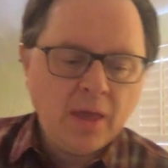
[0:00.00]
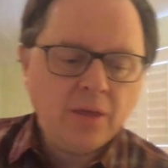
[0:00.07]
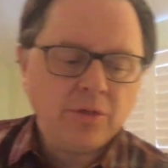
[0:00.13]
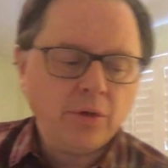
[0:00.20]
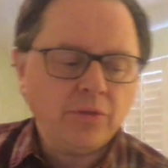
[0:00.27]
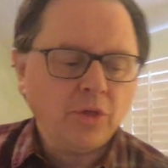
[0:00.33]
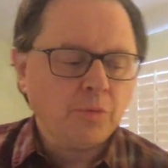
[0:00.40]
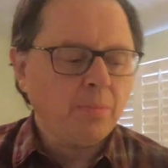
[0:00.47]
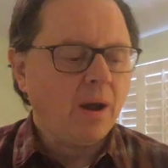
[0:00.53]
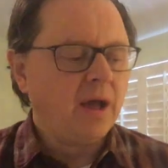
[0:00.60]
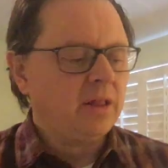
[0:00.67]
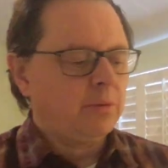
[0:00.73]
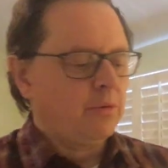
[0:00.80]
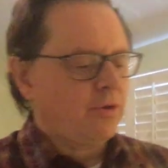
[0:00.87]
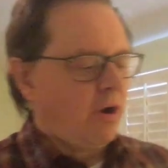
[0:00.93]
So this
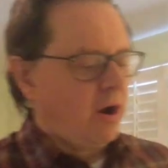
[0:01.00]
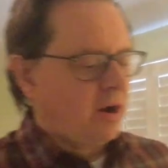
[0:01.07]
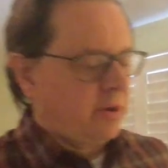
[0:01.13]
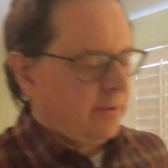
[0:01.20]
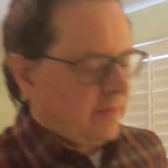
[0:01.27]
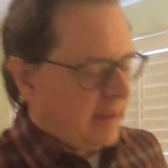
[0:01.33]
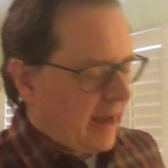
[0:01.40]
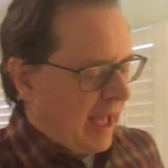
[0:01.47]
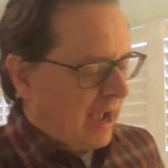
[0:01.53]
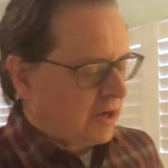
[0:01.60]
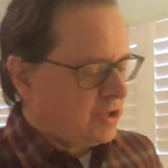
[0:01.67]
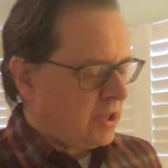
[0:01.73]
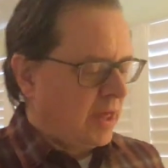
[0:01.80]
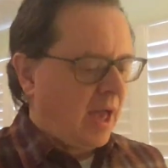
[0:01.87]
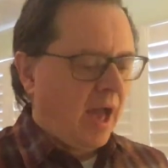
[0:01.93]
pilot was arguing that
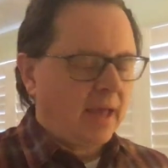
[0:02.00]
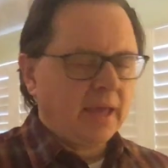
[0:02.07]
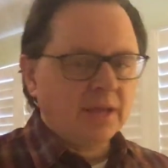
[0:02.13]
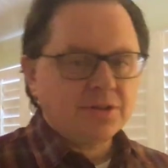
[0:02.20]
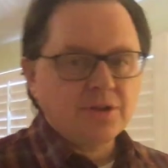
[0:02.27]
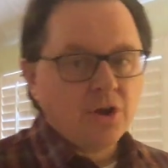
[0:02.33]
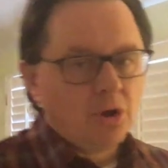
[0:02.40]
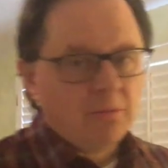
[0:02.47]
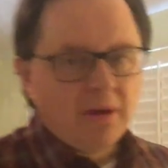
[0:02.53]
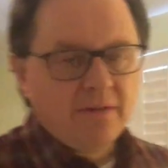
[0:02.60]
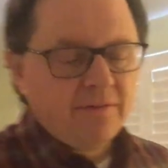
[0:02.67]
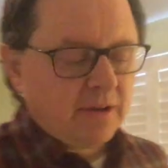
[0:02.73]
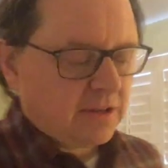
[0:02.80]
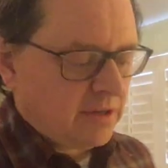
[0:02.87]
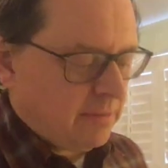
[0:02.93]
actually I get to know my
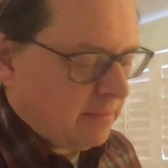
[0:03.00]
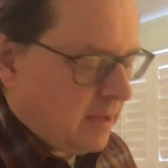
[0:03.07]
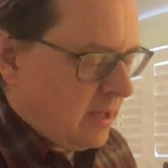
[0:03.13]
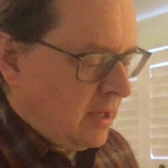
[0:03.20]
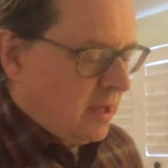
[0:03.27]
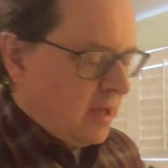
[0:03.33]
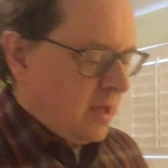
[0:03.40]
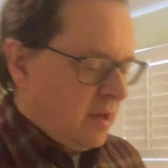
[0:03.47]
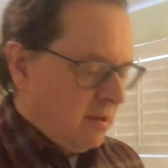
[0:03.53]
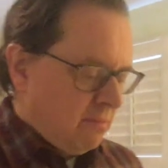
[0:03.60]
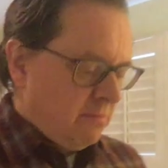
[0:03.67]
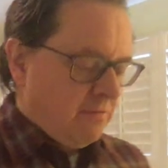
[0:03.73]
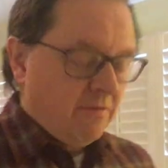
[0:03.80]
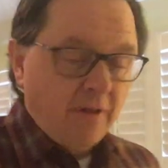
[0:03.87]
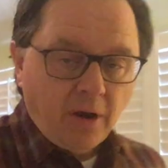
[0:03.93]
victim
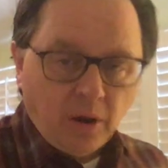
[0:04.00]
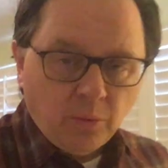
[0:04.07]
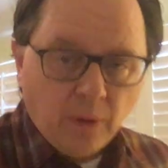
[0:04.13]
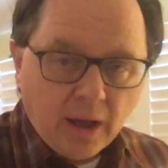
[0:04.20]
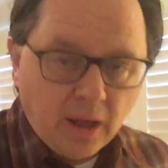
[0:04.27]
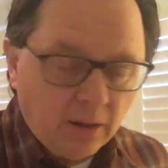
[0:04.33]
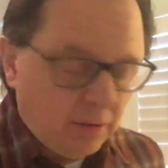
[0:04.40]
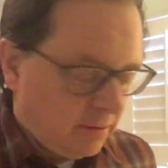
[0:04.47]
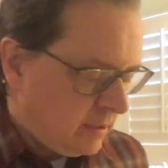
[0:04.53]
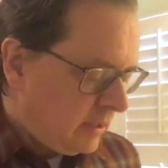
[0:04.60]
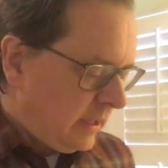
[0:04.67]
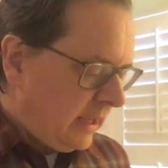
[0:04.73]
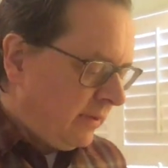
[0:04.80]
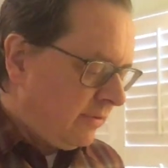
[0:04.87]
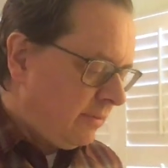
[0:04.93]
very well,
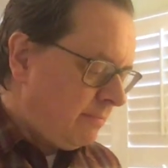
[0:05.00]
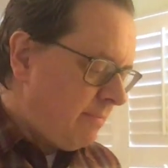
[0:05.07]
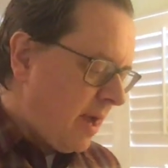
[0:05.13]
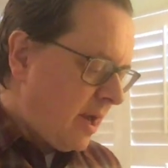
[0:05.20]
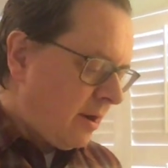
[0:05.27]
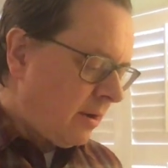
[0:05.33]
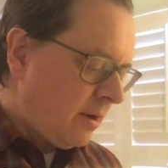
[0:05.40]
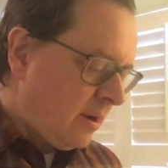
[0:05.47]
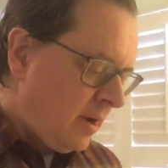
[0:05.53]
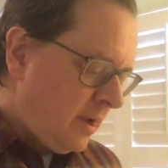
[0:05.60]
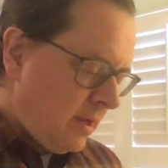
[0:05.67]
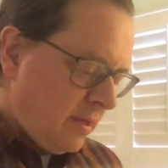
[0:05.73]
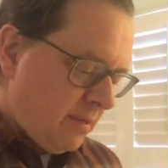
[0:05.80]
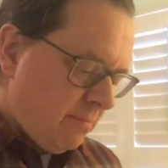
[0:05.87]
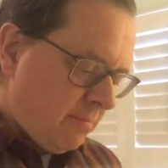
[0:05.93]
even better
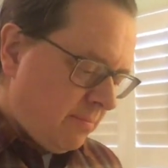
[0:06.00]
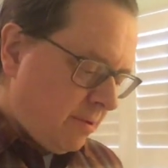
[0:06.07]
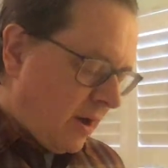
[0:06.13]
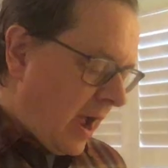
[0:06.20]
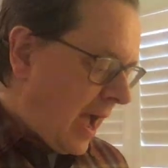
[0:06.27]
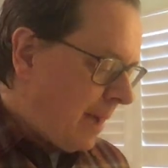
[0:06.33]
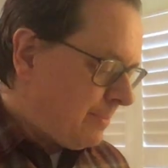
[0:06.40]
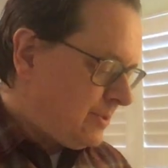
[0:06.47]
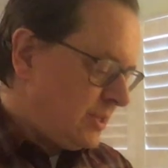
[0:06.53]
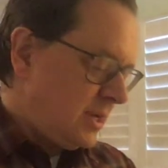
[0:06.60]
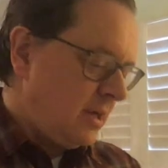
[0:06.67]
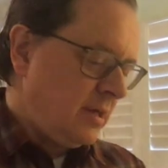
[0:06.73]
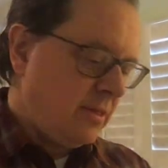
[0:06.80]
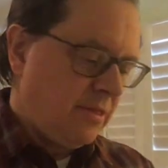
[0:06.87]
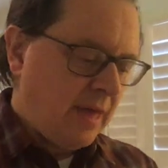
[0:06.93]
perhaps
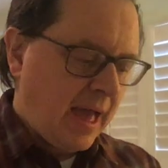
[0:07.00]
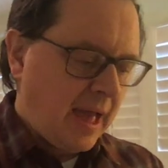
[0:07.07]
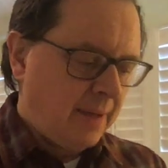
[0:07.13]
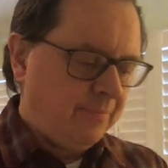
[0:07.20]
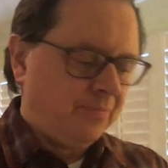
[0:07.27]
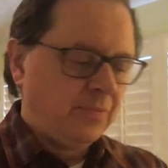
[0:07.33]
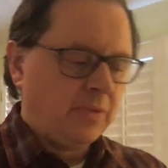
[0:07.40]
than